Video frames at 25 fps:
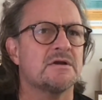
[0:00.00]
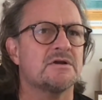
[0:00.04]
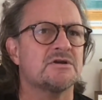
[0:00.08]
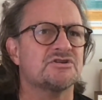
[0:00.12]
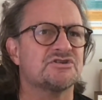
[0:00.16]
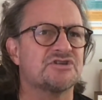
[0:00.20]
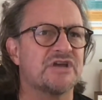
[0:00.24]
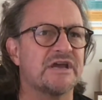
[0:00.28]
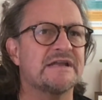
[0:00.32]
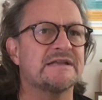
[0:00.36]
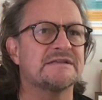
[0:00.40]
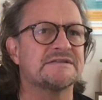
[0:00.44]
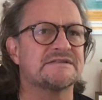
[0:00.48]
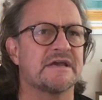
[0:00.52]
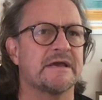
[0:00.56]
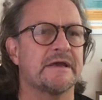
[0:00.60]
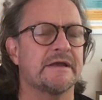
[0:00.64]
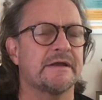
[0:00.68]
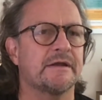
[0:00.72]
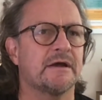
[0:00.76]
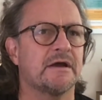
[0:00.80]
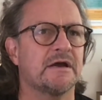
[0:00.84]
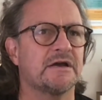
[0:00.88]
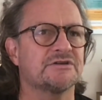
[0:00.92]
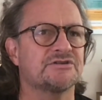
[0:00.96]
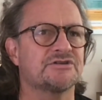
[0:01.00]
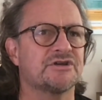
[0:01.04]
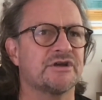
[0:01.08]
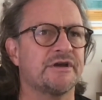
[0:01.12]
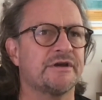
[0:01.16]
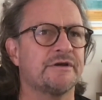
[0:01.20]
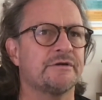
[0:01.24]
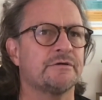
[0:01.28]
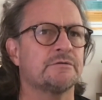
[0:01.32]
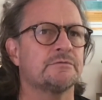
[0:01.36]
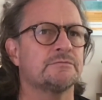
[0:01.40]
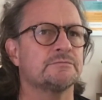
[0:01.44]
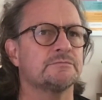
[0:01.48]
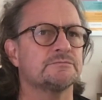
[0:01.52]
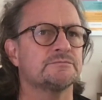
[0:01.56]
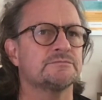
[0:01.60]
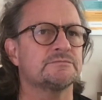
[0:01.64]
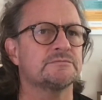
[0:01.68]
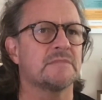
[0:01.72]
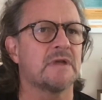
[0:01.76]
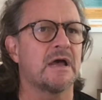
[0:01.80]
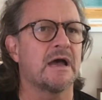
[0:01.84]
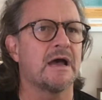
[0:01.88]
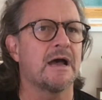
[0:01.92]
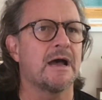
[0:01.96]
Sheila's in. Hi, Sheila.
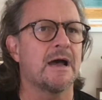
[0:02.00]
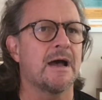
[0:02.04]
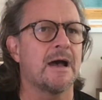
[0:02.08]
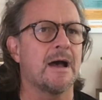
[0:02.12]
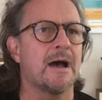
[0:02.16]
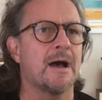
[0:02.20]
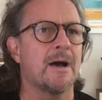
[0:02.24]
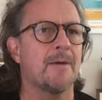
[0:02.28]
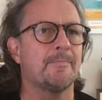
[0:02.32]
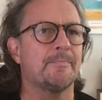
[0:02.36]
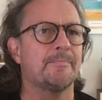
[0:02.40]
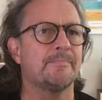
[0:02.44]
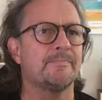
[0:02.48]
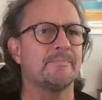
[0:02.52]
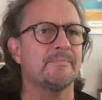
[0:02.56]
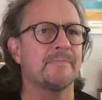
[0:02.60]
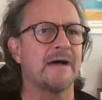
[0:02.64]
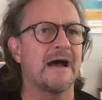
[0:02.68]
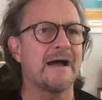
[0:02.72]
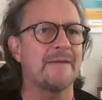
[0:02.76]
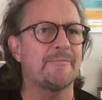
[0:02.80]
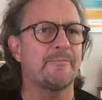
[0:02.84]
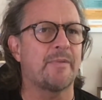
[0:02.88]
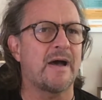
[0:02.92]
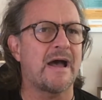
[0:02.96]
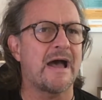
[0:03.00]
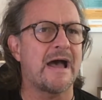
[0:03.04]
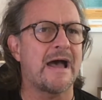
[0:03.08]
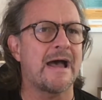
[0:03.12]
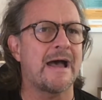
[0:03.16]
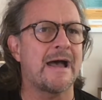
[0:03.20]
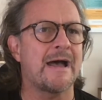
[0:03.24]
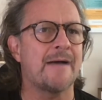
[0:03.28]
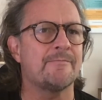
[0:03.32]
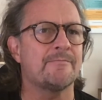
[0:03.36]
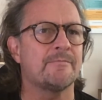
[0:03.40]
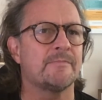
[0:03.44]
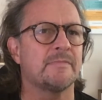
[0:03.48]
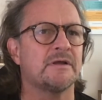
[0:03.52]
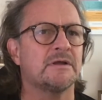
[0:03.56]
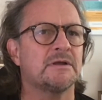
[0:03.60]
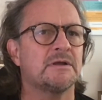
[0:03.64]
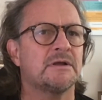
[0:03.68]
Hi, Pam.